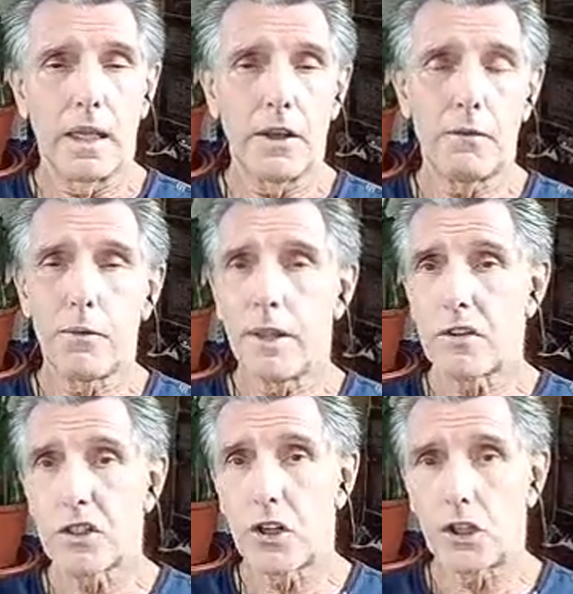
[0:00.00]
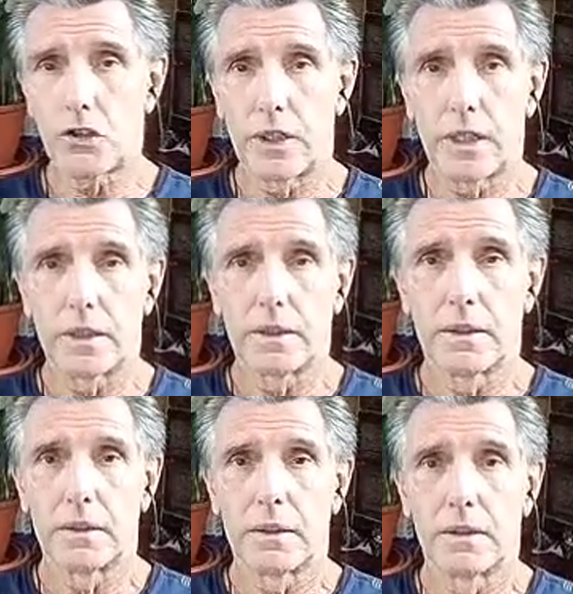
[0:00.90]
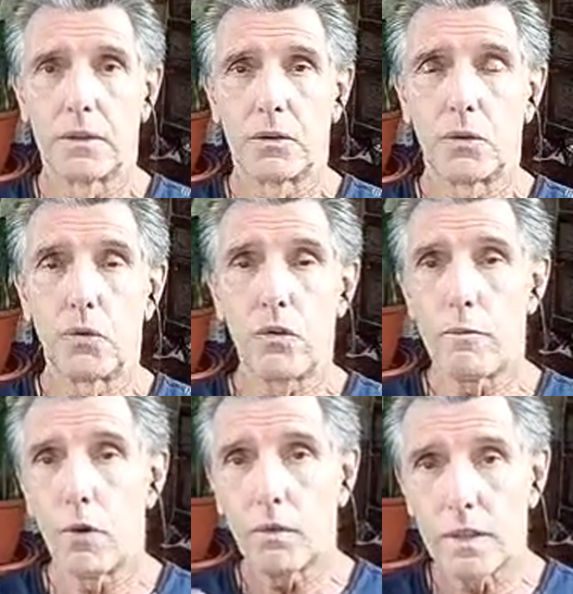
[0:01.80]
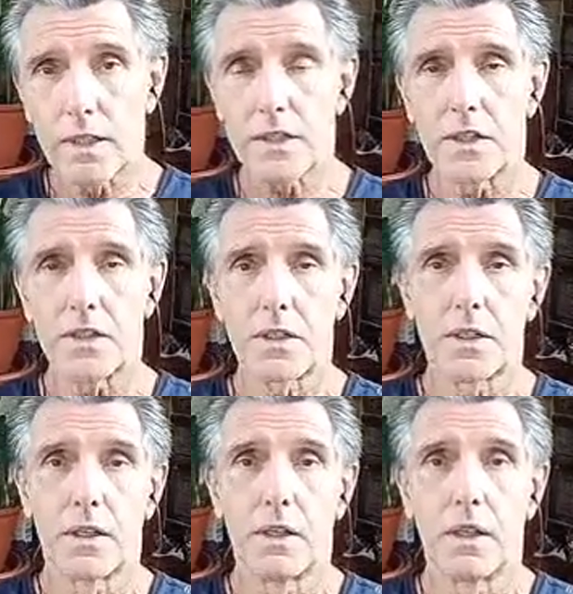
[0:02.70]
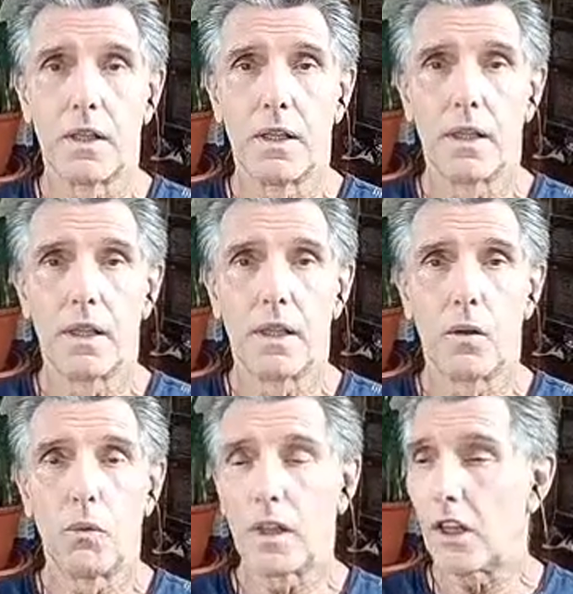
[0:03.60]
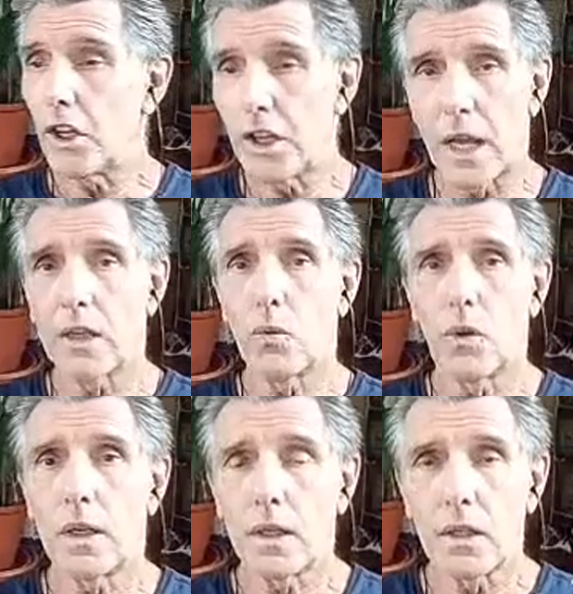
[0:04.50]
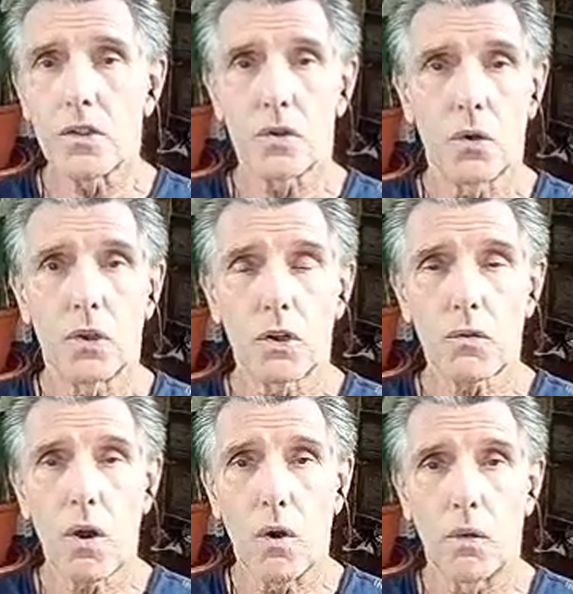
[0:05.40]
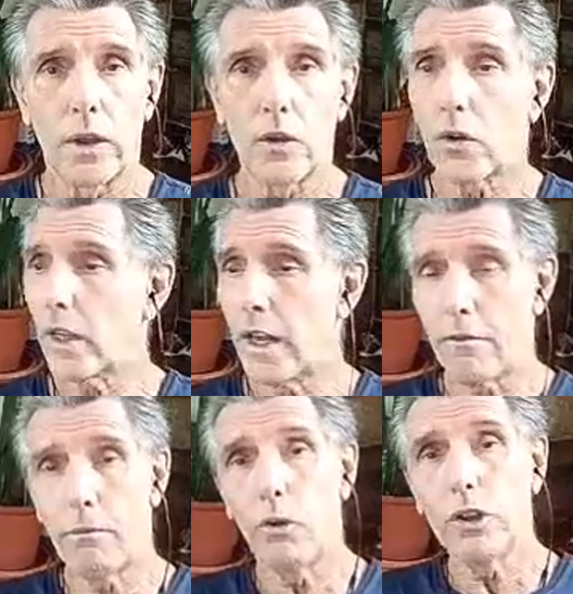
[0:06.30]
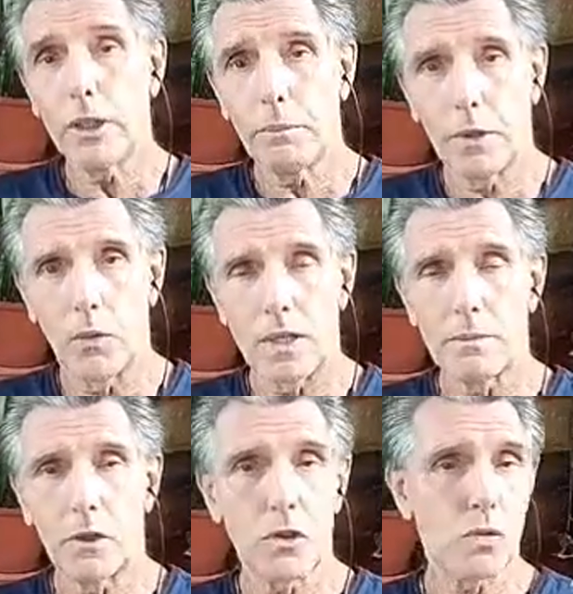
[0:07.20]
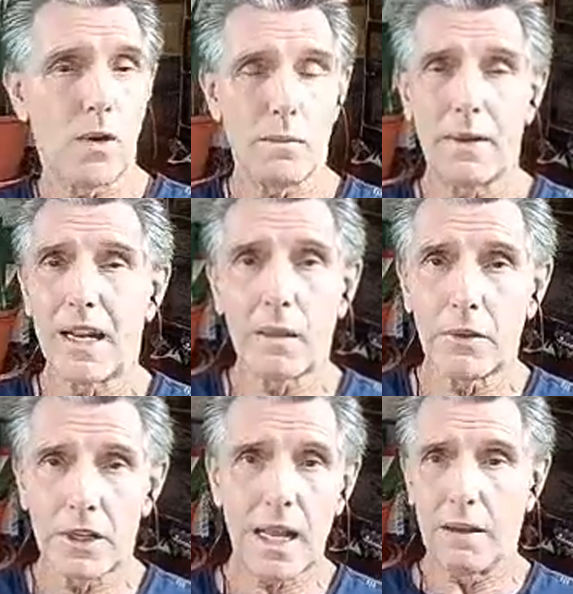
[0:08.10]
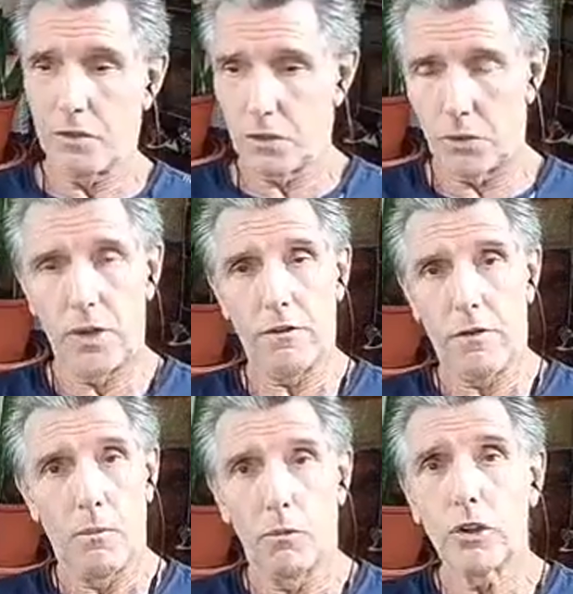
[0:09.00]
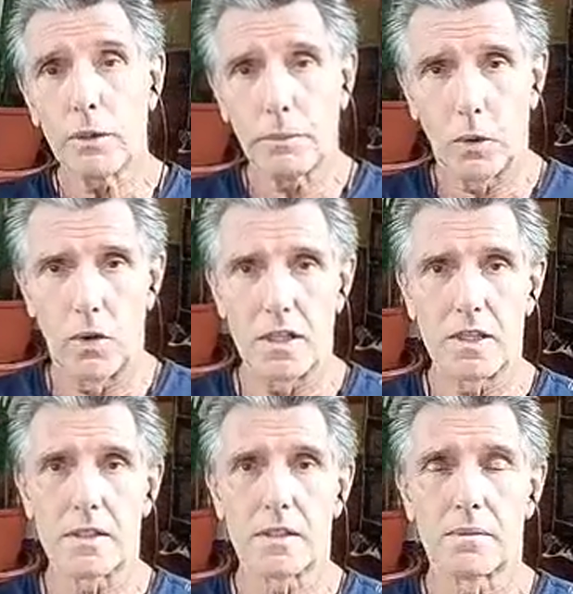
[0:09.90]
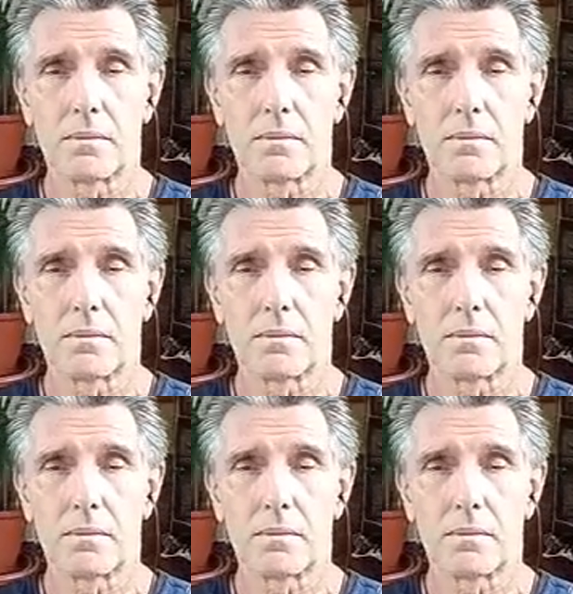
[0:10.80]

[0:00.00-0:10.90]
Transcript: if we have a surgery to remove this cyst, well, another one is going to grow. And you can have multiple ones because one may not be enough, so you have multiple ones.